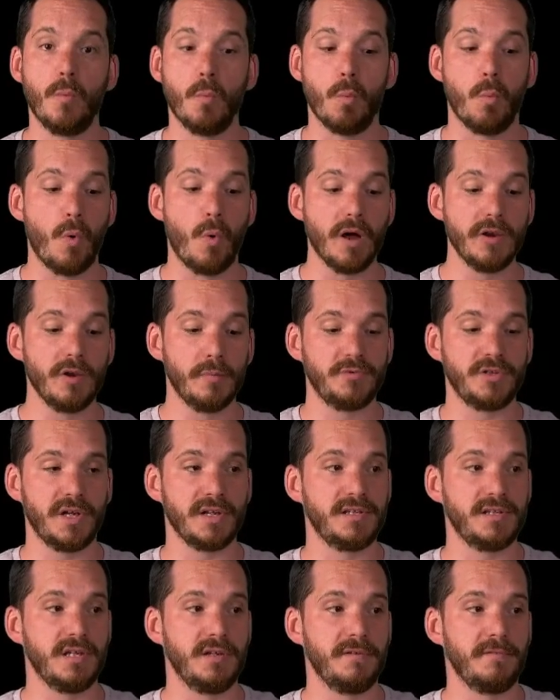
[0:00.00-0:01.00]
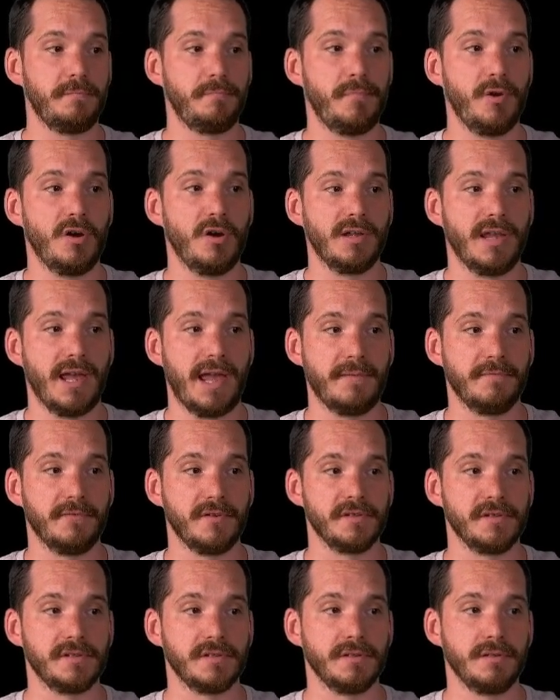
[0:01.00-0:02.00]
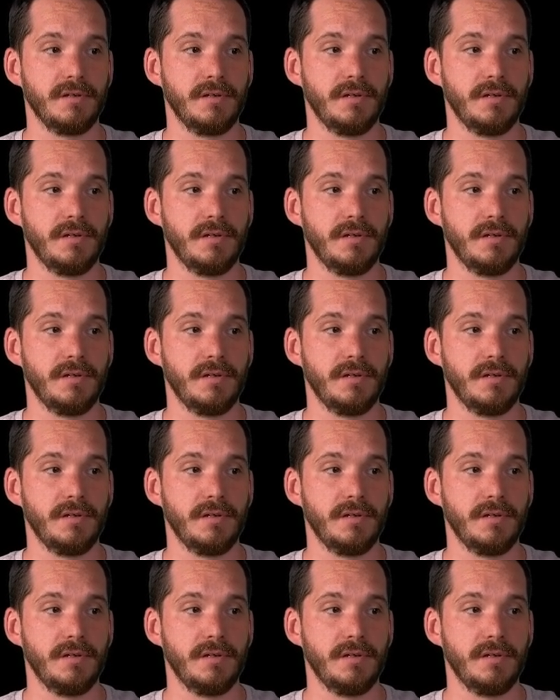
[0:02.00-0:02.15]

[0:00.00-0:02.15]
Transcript: one objective per canvas.